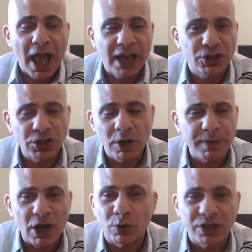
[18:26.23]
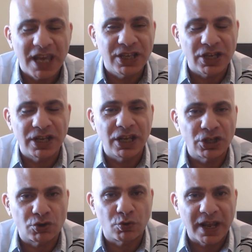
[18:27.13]
as Supergirl Keaton
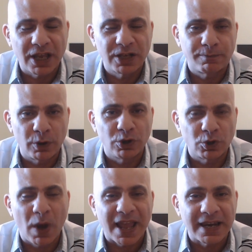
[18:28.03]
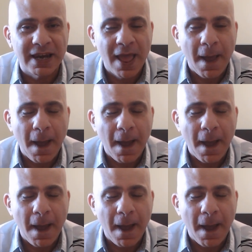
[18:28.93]
is great as Bruce Wayne.